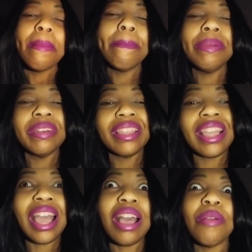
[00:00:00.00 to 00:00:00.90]

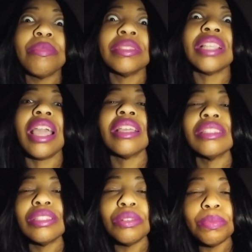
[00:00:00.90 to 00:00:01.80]
But I was like
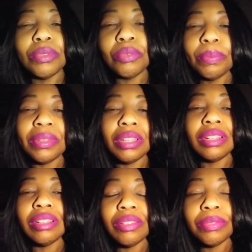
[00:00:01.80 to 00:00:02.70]
super duper
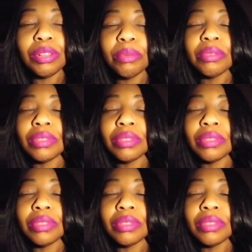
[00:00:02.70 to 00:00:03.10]
in love with him.